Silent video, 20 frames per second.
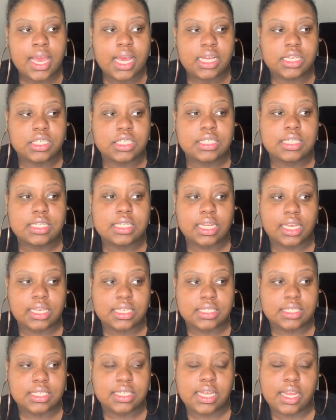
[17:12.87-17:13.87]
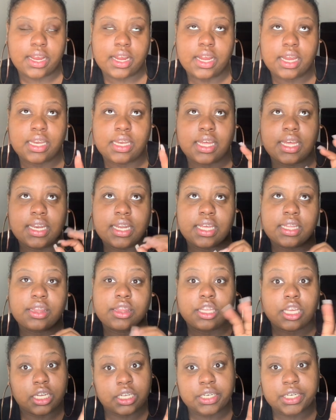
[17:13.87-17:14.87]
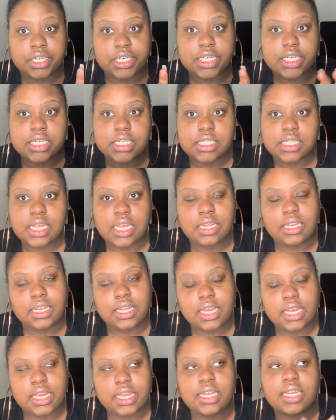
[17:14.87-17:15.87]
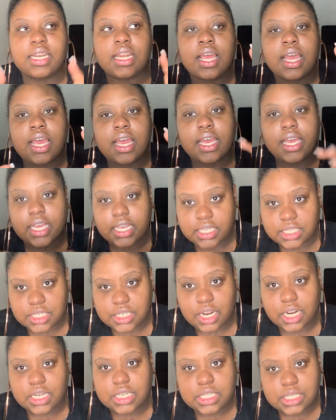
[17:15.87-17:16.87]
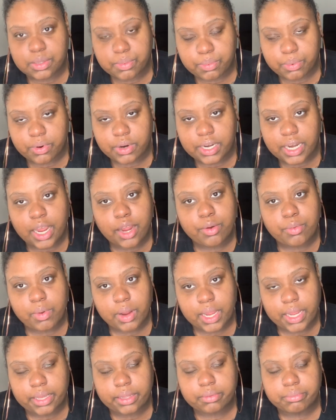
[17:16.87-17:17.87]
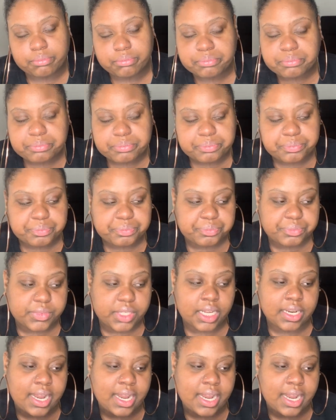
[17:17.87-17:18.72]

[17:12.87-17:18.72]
And she stands there and then it thunders and then it starts to pour down rain.